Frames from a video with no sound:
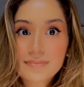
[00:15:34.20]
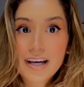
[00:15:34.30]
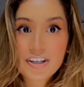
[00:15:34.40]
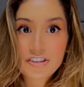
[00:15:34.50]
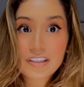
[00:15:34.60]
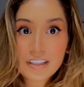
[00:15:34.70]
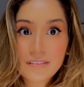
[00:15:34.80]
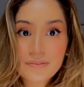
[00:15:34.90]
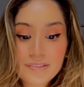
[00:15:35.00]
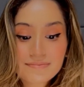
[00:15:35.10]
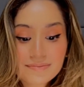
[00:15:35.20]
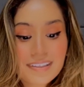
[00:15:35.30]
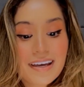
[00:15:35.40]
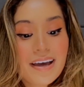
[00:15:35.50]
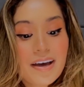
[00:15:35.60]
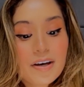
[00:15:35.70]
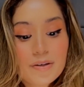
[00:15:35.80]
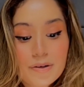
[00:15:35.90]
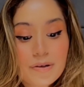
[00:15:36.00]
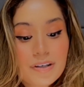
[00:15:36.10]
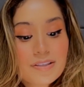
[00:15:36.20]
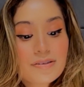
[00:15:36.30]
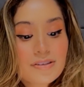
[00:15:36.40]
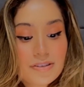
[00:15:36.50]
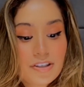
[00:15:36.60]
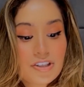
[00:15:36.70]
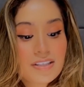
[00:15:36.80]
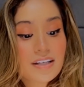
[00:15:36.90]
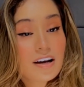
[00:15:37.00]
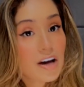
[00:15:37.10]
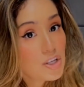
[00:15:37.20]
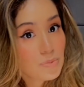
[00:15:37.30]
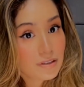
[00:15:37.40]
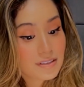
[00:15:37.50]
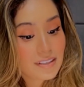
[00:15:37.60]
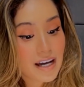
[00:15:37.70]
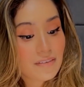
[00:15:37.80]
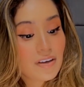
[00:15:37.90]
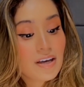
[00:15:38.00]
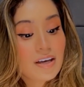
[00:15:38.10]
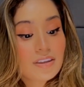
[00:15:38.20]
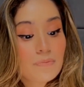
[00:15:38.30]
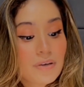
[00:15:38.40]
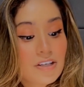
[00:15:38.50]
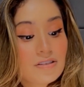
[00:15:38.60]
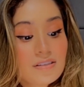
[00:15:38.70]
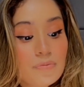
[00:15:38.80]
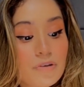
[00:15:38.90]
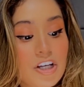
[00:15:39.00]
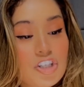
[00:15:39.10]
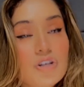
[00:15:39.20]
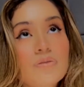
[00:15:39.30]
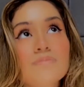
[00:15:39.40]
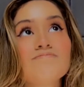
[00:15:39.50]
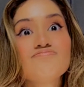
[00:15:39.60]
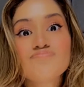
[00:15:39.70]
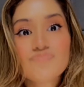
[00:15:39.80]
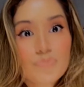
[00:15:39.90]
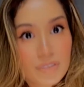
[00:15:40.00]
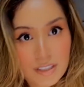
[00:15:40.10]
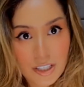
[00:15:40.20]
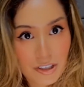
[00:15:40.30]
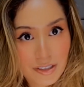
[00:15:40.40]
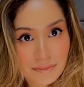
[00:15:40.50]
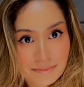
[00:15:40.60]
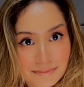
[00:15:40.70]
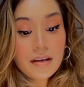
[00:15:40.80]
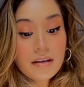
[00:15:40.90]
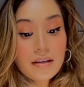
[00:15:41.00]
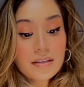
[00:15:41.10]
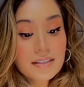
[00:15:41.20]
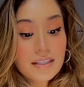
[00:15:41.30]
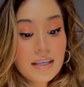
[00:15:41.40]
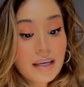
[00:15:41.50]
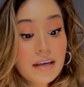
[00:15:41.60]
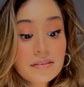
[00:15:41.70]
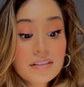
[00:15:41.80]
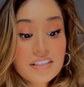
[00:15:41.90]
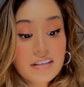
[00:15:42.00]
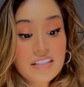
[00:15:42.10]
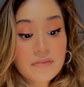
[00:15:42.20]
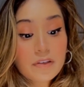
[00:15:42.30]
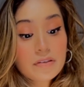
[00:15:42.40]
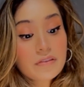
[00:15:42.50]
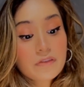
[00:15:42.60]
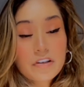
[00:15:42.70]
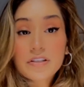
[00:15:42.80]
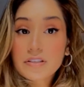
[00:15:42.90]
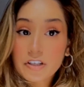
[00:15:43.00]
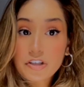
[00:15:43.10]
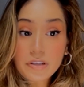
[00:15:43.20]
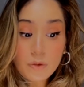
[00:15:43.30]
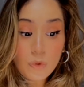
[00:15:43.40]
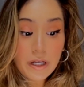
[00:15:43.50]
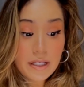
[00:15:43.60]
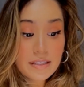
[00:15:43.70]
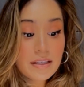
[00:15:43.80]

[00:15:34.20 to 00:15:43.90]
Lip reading: actually lived. According to the surgeons and hospital staff, the patient's depression was cured. Seeing how successful the first surgery was,